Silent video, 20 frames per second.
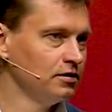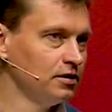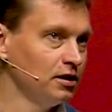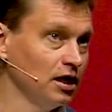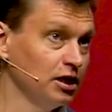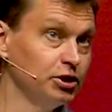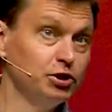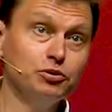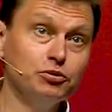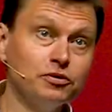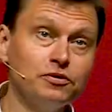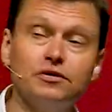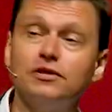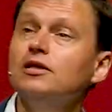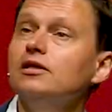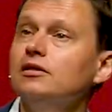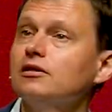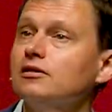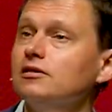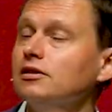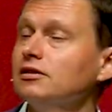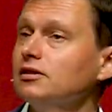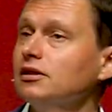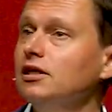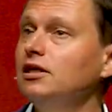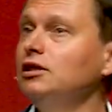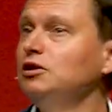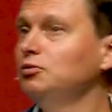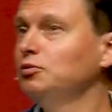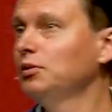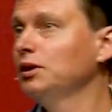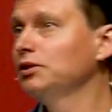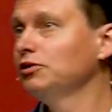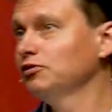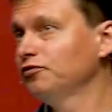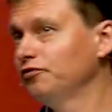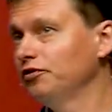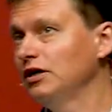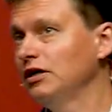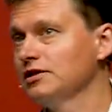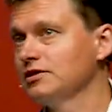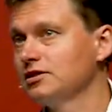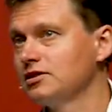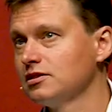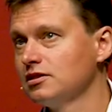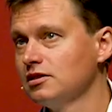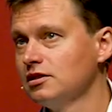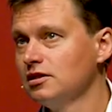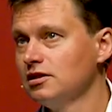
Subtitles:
I do not think that any one of us